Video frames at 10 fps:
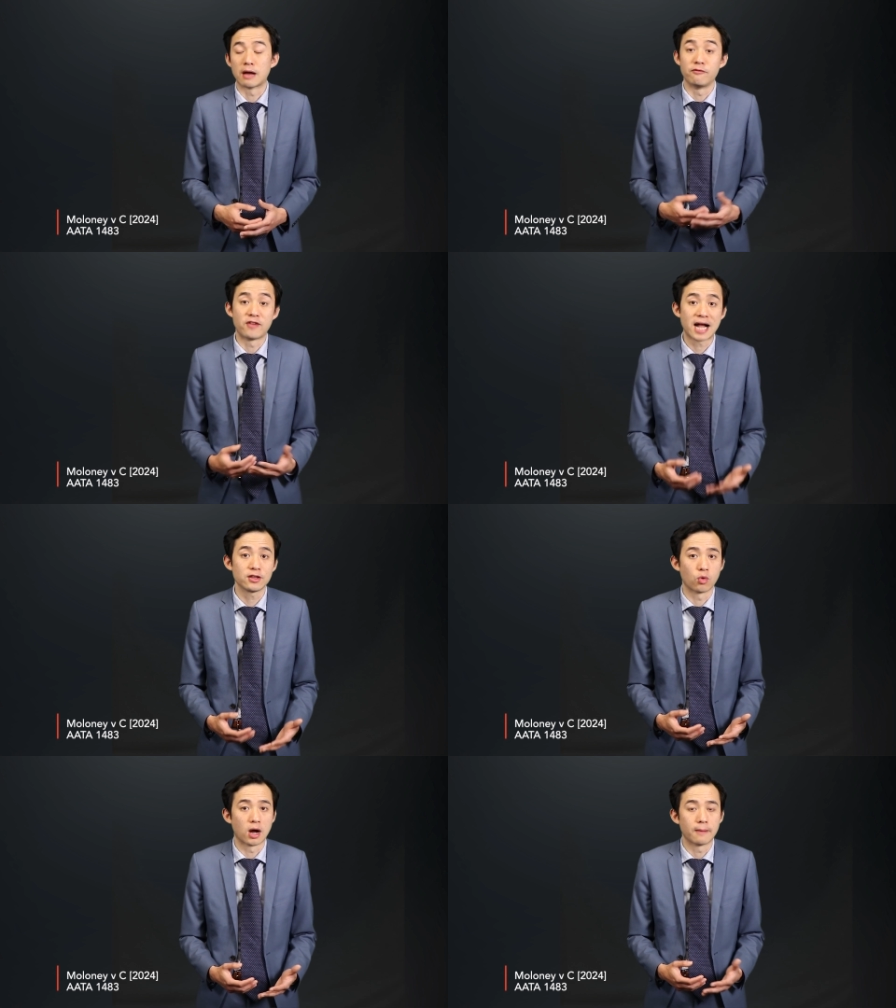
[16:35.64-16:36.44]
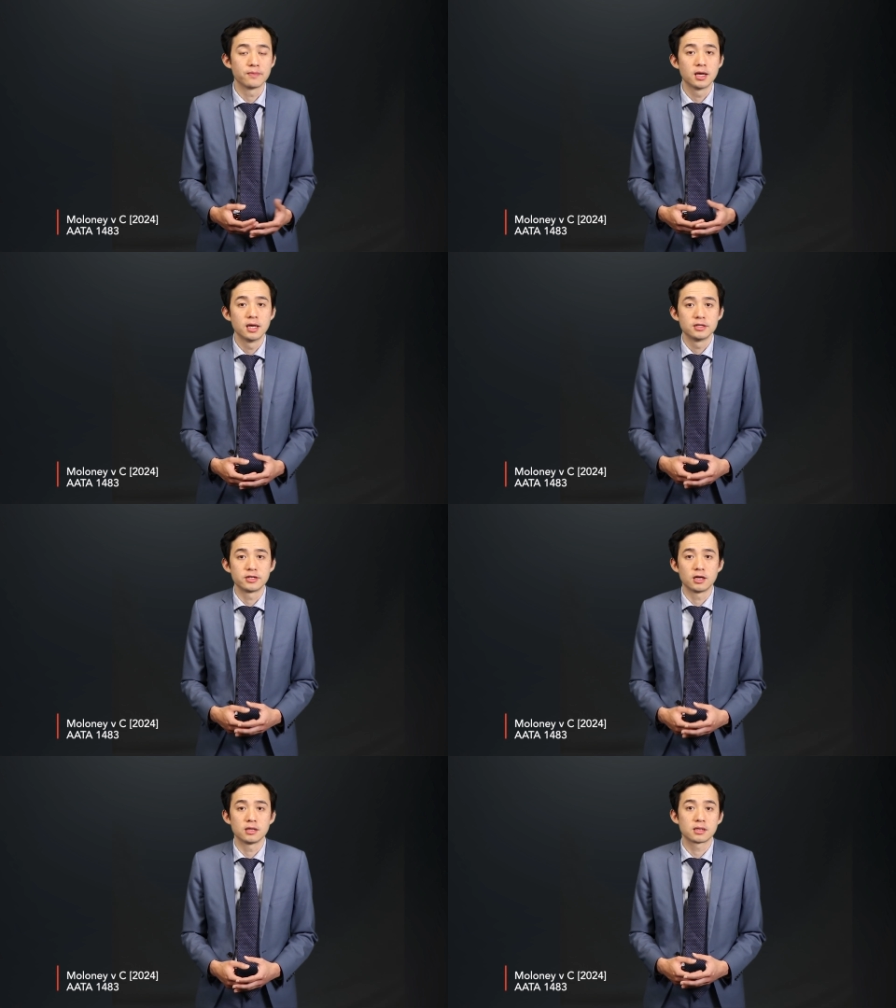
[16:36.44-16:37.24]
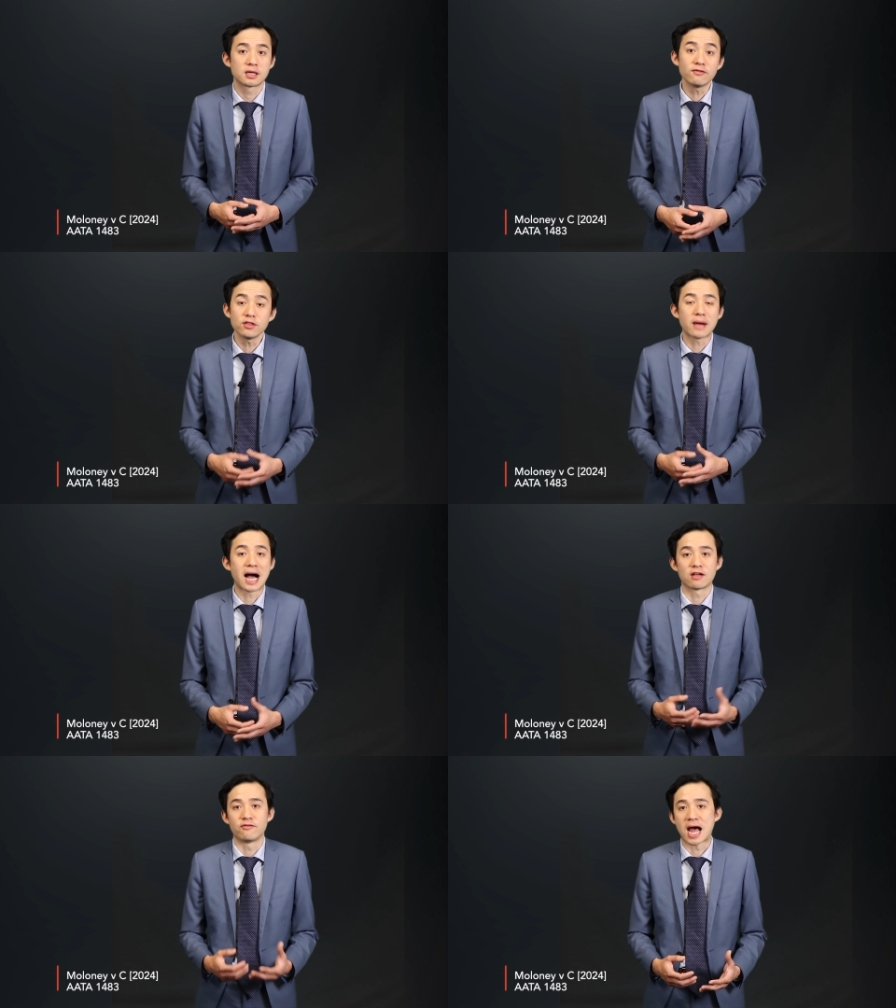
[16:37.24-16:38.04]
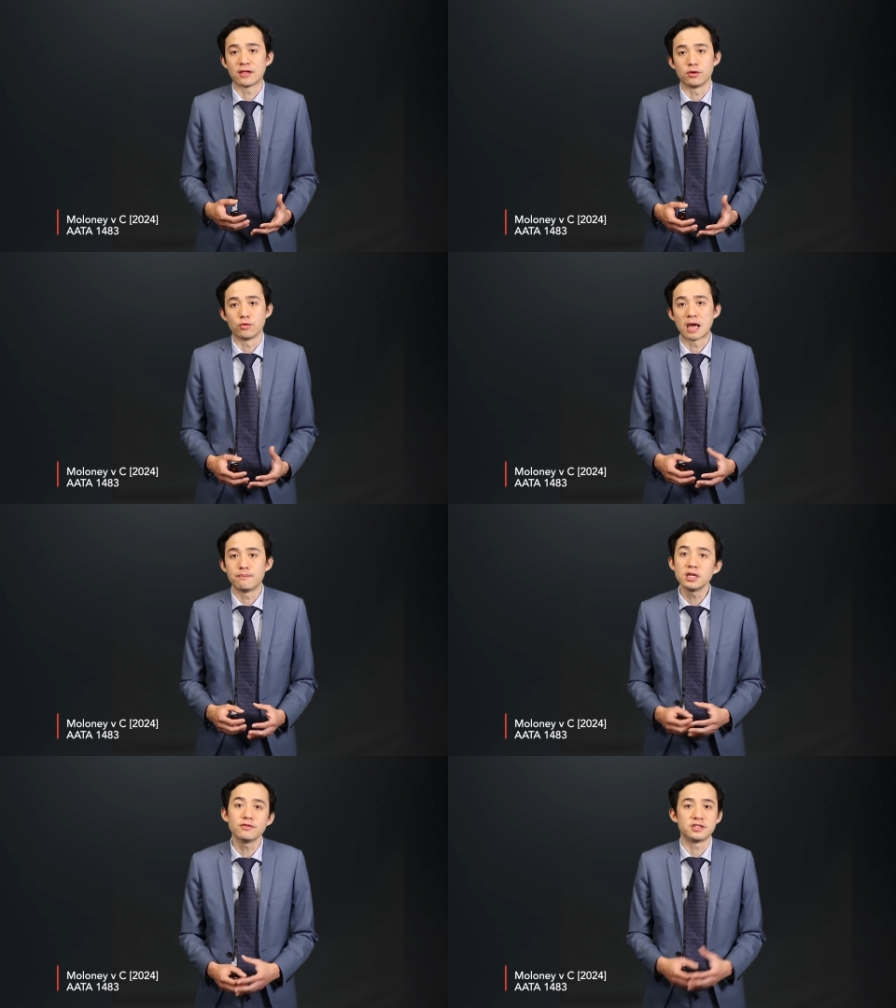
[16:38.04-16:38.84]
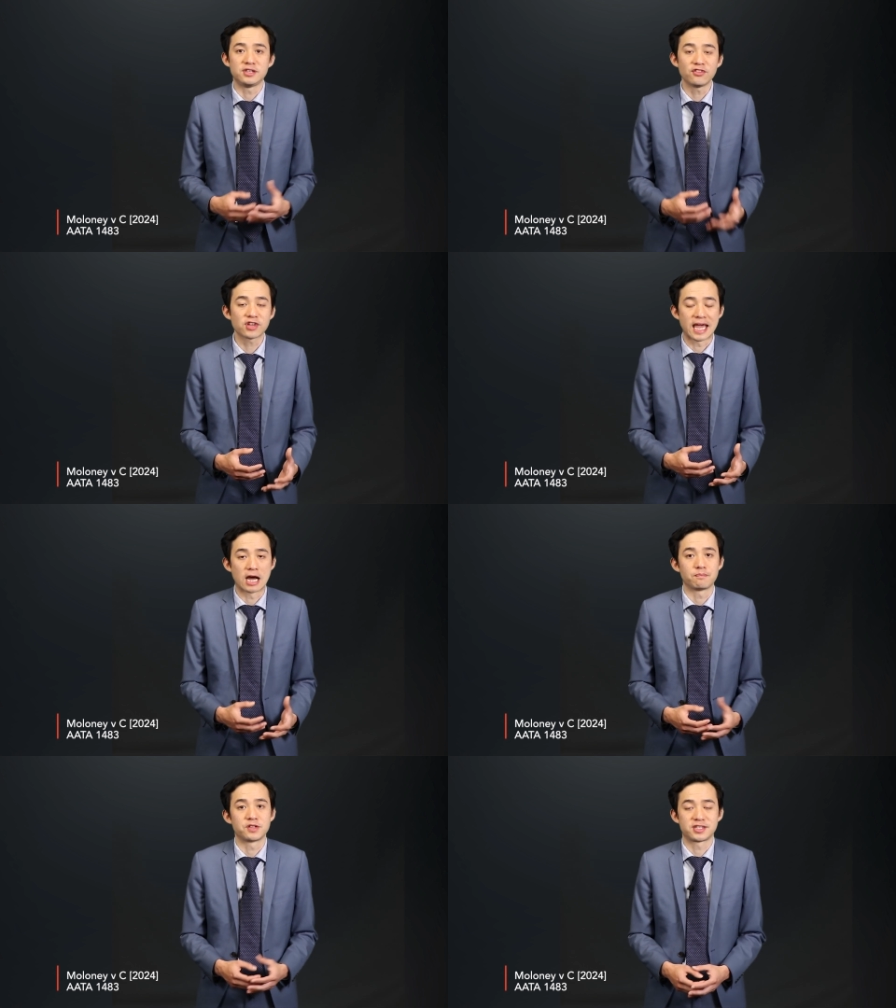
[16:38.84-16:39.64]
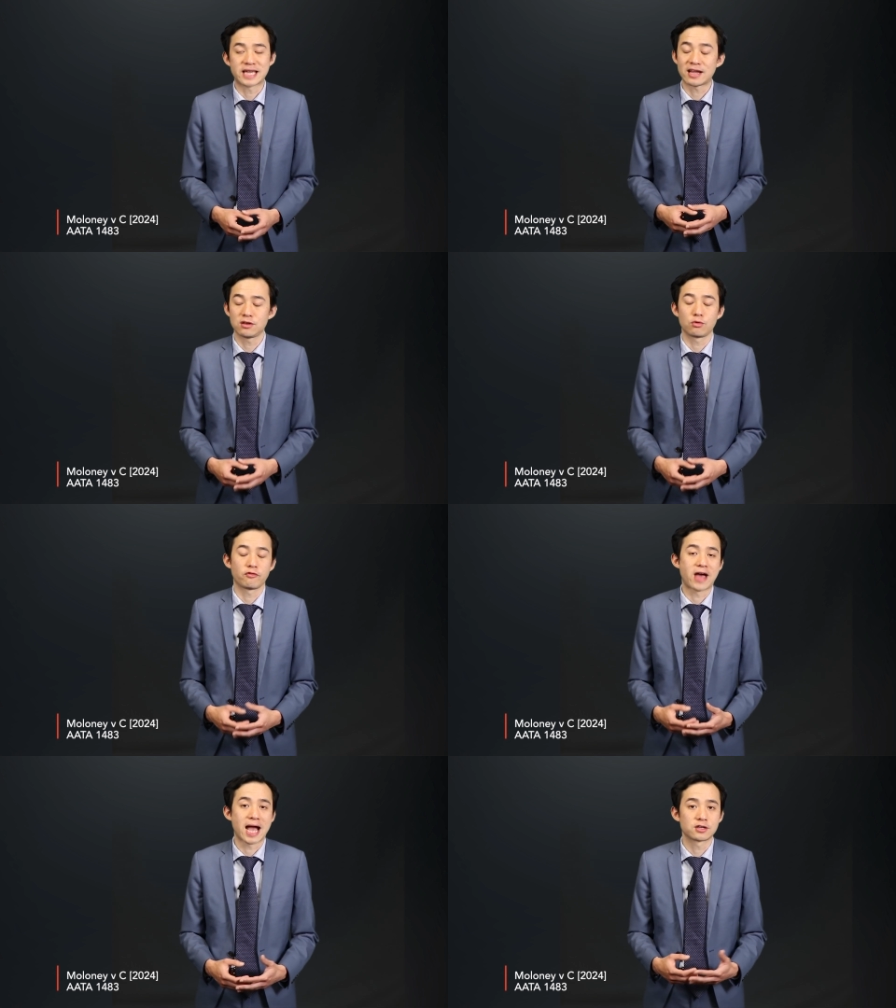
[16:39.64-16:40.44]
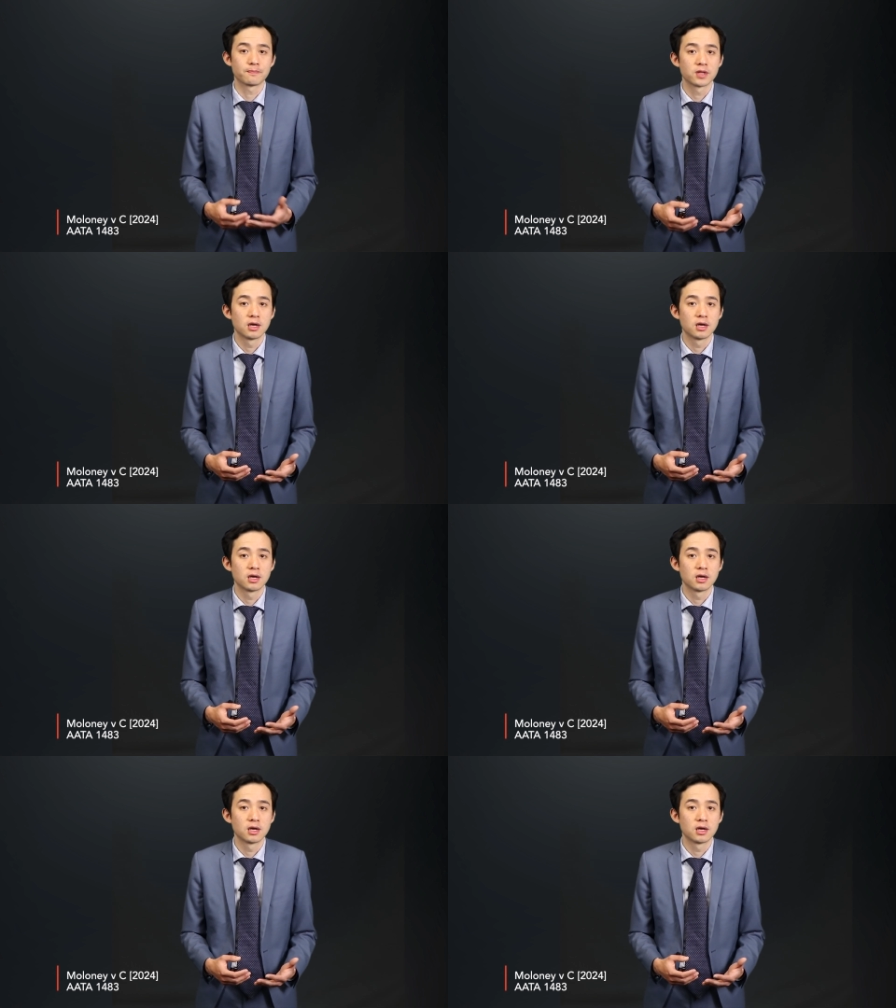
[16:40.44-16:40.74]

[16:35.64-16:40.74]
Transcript: valuer to give the market value a bit of a discount to take into effect